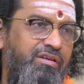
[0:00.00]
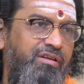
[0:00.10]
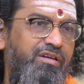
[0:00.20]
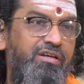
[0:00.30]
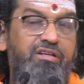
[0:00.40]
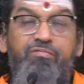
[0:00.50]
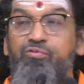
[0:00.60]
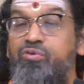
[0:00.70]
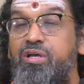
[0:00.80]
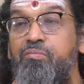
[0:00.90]
And if
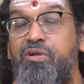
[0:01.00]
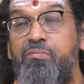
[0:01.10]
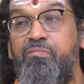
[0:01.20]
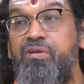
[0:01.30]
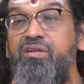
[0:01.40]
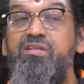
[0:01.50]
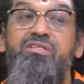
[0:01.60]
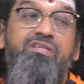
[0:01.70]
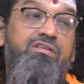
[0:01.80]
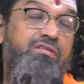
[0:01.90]
you abruptly
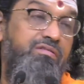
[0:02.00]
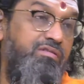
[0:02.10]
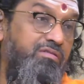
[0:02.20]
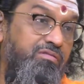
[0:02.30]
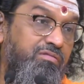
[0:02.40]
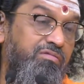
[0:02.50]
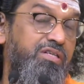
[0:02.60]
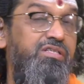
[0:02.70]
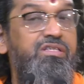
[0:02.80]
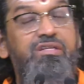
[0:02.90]
listen
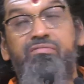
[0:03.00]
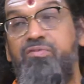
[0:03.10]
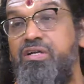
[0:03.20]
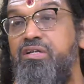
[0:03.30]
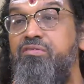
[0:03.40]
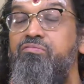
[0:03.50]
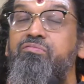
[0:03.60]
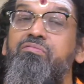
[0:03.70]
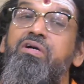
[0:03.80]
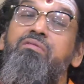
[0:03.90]
once in
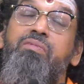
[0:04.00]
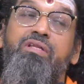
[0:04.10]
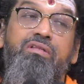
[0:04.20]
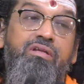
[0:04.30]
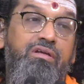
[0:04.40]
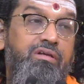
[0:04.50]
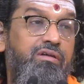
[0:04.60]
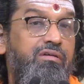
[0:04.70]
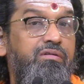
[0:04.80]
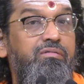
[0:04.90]
one month,
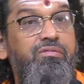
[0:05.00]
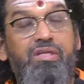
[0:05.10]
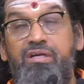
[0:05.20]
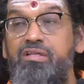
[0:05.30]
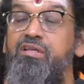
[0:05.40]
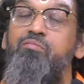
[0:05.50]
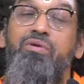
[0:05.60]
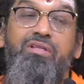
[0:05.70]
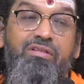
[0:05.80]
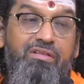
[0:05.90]
then another
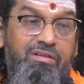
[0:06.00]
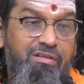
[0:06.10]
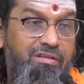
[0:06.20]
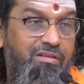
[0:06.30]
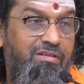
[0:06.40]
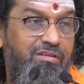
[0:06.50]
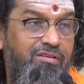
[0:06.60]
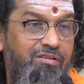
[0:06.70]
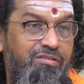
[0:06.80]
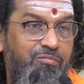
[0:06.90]
month,
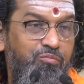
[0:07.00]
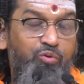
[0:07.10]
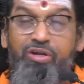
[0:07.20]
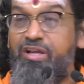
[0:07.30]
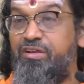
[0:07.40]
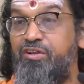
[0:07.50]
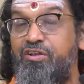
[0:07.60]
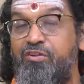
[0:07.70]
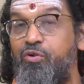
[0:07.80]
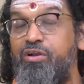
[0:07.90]
boy, I
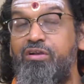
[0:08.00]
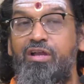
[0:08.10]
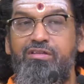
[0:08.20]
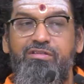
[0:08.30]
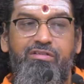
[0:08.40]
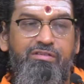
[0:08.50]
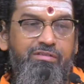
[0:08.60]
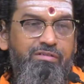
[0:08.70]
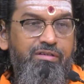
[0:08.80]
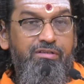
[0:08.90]
did 12 classes.
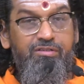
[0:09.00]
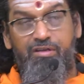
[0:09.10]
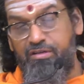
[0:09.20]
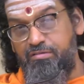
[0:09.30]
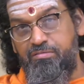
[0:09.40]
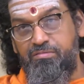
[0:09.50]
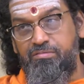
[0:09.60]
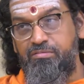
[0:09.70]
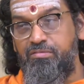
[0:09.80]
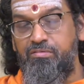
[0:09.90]
Acha,
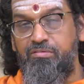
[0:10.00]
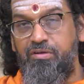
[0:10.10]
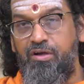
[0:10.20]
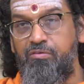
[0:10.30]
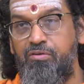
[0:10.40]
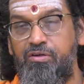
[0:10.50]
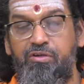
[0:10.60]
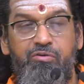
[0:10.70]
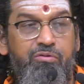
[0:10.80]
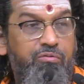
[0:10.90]
how long
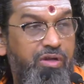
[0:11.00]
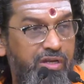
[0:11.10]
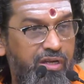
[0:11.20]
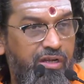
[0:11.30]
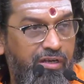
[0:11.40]
it took? 1 year.